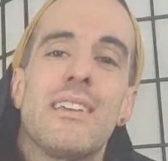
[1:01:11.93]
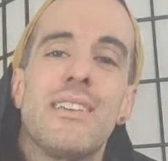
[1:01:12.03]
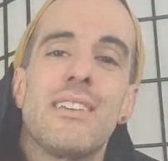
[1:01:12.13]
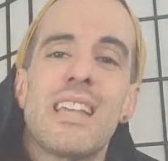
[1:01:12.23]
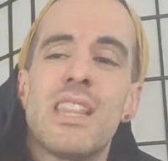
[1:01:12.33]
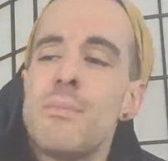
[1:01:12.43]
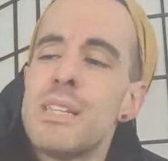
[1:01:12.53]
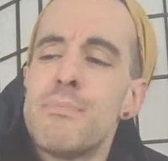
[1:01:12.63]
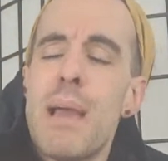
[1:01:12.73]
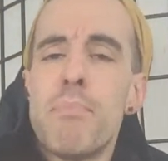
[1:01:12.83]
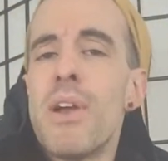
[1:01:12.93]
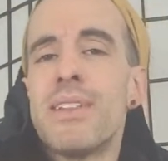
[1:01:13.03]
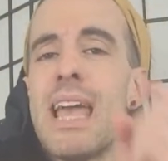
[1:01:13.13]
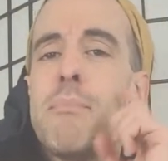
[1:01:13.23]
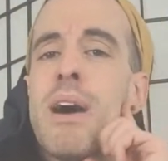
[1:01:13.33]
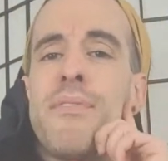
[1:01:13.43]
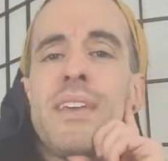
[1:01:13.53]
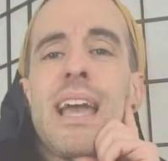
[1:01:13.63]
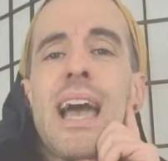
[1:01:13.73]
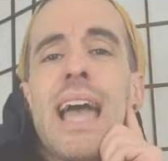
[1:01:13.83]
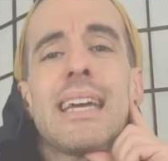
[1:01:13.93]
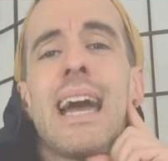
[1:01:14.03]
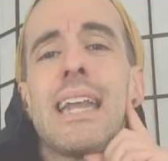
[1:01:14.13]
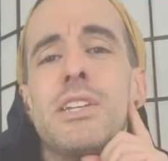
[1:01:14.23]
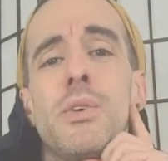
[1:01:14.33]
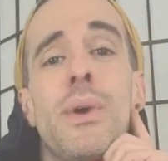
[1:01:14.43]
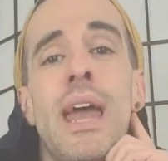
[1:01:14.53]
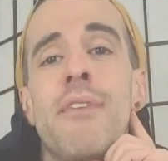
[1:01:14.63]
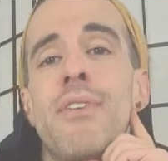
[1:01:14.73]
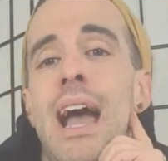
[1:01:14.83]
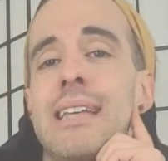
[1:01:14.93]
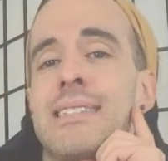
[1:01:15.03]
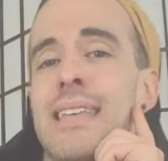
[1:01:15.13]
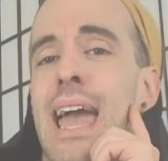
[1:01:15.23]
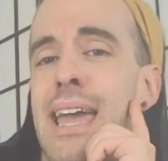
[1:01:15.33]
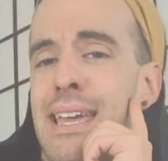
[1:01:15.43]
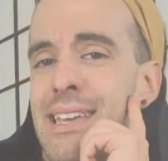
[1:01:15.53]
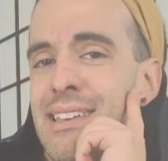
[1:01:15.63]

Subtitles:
You just tell them, it's my birthday month. You kind of got to do whatever I say.